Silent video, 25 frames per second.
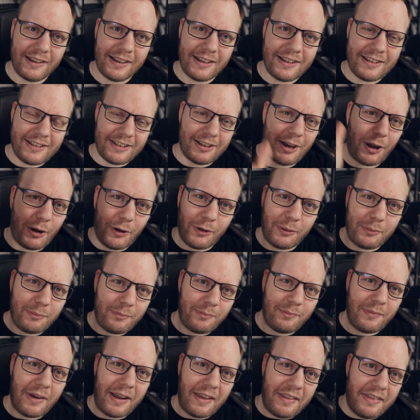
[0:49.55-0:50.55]
So
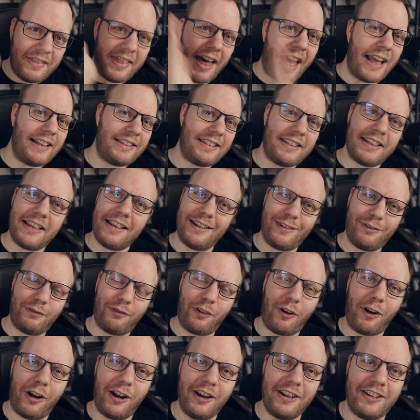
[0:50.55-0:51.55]
that's it
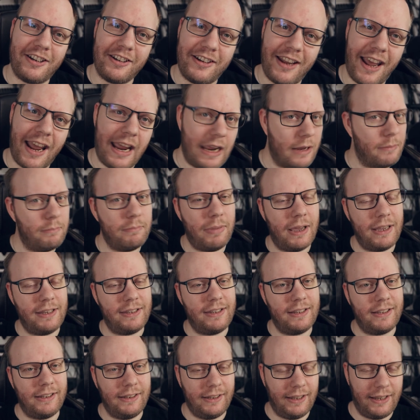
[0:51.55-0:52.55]
for today,
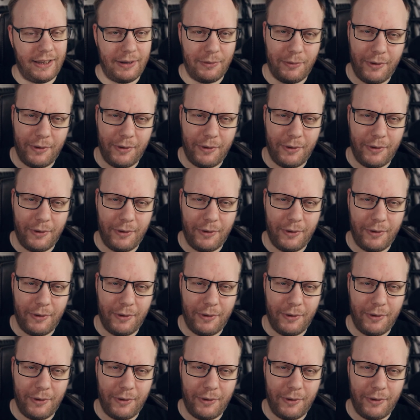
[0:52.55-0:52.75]
basically.